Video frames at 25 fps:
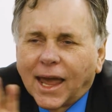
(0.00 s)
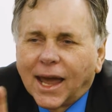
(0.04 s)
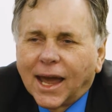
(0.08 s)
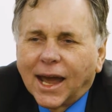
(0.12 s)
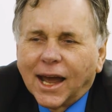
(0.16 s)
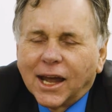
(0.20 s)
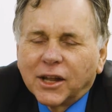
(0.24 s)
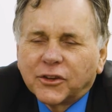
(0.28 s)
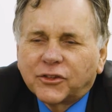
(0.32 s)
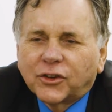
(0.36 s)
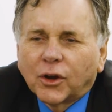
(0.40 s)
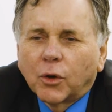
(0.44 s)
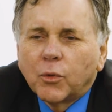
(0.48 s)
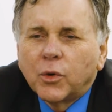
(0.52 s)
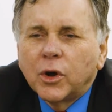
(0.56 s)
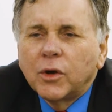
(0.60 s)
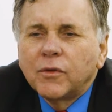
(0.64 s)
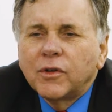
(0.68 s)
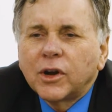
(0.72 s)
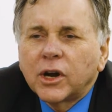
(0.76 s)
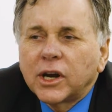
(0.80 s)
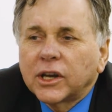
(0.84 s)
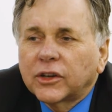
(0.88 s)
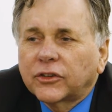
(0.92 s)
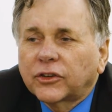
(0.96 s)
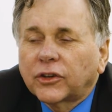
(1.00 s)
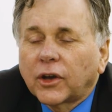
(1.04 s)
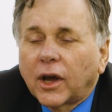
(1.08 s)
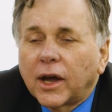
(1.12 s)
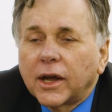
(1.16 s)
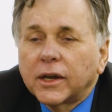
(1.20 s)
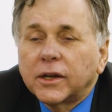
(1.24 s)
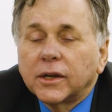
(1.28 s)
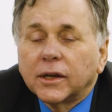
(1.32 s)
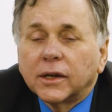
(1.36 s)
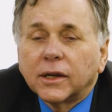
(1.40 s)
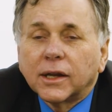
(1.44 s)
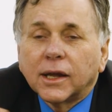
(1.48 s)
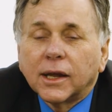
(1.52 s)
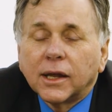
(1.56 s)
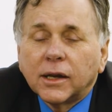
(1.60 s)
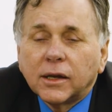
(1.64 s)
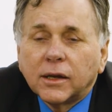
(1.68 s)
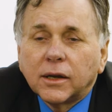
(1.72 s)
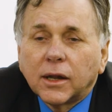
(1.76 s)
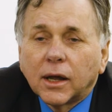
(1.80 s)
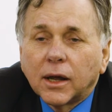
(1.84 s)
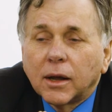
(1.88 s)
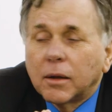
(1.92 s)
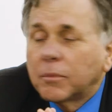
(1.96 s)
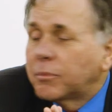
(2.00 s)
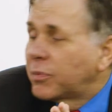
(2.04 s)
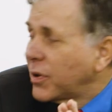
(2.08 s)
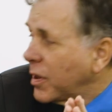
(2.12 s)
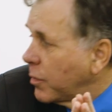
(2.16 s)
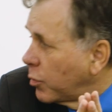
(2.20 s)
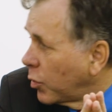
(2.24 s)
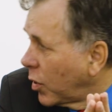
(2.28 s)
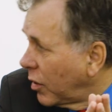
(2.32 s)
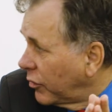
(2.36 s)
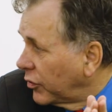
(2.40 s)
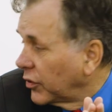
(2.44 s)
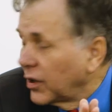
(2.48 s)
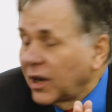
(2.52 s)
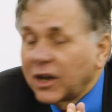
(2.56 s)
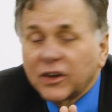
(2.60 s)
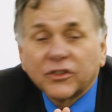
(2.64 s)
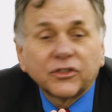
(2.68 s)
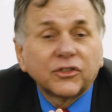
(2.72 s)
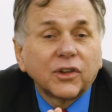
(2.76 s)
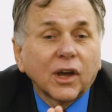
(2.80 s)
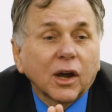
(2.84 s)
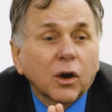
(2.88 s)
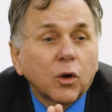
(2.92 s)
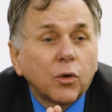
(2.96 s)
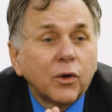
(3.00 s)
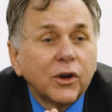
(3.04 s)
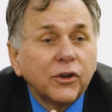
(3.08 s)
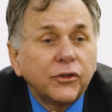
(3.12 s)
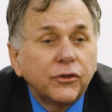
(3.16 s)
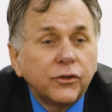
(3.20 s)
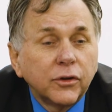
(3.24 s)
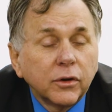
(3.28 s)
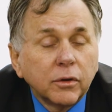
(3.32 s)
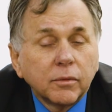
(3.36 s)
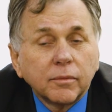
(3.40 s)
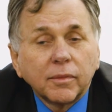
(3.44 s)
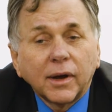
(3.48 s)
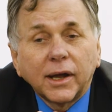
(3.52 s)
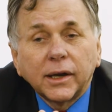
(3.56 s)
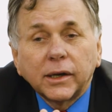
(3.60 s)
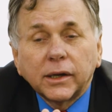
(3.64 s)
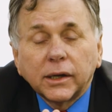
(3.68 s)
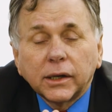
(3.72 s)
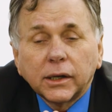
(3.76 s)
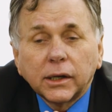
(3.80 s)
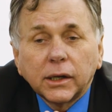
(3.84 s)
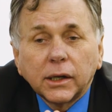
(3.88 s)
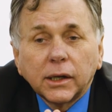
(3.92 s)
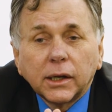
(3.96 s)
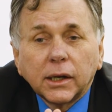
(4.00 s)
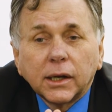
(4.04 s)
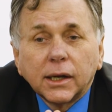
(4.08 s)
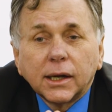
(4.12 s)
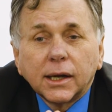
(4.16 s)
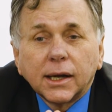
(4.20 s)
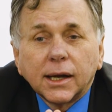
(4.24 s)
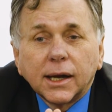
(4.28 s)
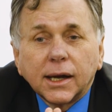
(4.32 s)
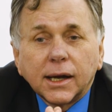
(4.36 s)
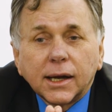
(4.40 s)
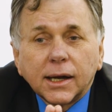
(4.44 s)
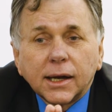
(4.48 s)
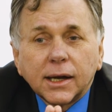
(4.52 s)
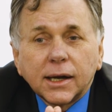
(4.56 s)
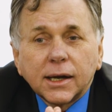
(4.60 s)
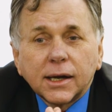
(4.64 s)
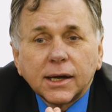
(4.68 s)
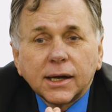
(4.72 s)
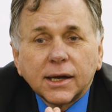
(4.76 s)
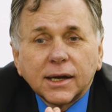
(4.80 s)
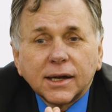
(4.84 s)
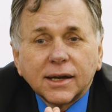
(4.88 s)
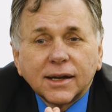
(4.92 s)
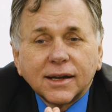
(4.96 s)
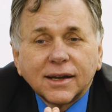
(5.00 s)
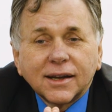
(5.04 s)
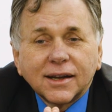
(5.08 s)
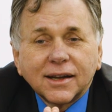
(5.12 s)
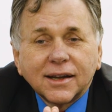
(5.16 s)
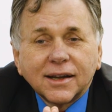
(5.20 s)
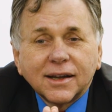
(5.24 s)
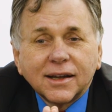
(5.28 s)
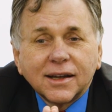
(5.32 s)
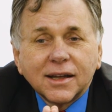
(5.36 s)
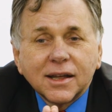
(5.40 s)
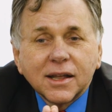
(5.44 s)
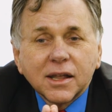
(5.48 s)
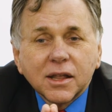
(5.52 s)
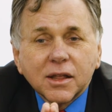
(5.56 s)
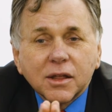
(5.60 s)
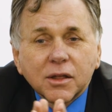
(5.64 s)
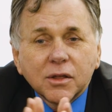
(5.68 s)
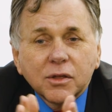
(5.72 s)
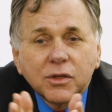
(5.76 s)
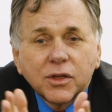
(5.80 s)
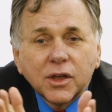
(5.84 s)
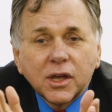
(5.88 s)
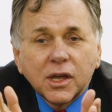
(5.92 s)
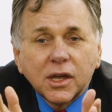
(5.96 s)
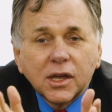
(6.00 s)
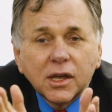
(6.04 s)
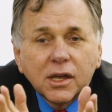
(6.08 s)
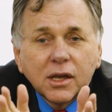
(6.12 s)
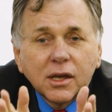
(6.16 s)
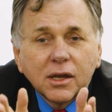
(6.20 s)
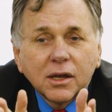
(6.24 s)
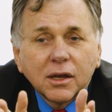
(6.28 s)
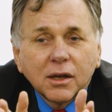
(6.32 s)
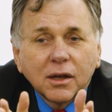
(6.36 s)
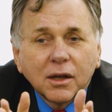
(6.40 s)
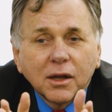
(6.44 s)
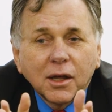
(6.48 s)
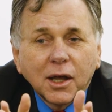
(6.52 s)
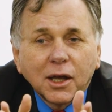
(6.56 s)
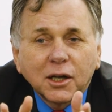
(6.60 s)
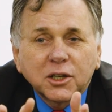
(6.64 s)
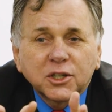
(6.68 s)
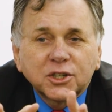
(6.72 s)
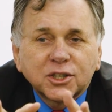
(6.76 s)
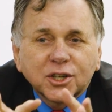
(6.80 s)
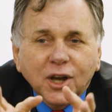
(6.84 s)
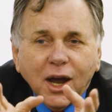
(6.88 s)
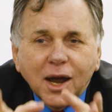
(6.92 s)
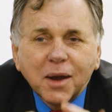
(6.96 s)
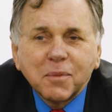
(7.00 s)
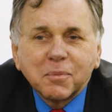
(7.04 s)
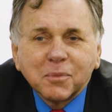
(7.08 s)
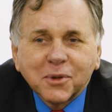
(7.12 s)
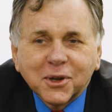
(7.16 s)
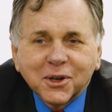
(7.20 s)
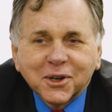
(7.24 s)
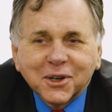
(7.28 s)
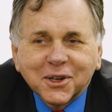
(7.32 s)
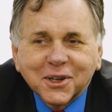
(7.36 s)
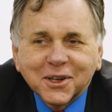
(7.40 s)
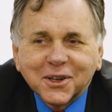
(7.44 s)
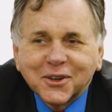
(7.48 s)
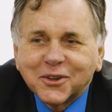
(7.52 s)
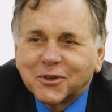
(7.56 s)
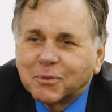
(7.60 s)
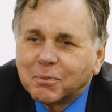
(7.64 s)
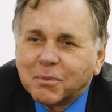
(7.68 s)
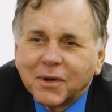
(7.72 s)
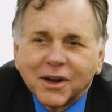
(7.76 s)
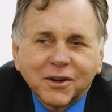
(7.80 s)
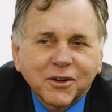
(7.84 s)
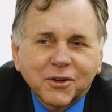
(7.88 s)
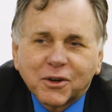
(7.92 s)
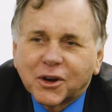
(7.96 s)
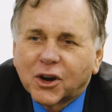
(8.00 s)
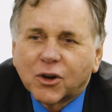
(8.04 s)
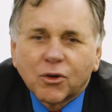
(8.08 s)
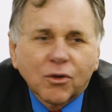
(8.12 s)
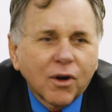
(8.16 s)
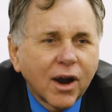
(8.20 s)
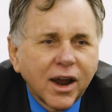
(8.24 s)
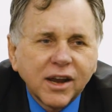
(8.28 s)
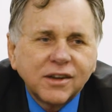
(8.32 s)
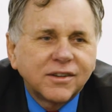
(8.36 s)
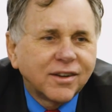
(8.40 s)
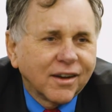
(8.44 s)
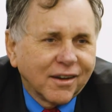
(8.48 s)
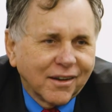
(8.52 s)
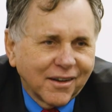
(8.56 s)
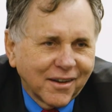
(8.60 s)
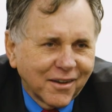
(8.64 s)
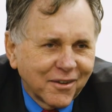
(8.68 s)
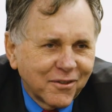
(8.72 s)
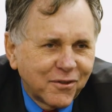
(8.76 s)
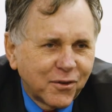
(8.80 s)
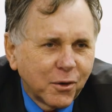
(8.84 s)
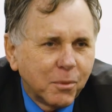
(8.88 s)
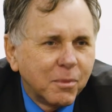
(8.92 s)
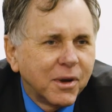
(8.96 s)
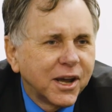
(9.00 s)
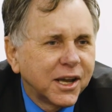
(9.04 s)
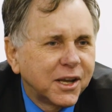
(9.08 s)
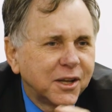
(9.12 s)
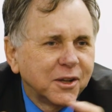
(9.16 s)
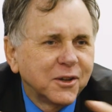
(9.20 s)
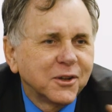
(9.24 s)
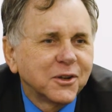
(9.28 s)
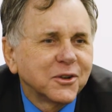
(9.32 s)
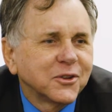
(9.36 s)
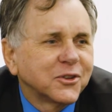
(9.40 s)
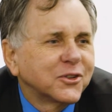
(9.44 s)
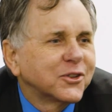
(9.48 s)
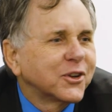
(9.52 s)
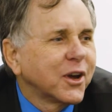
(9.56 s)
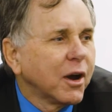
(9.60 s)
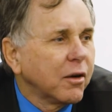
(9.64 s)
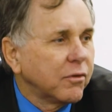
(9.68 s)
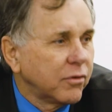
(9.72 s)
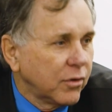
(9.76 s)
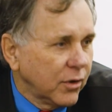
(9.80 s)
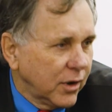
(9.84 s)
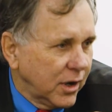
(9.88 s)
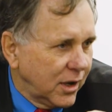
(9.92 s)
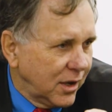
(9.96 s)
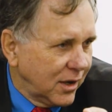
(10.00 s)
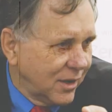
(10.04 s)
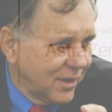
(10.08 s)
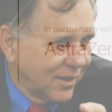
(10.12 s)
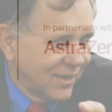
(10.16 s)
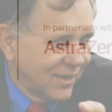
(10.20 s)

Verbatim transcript: and so we're very excited, and uh, people often ask that question, but uh, the excitement is much greater for making the discovery.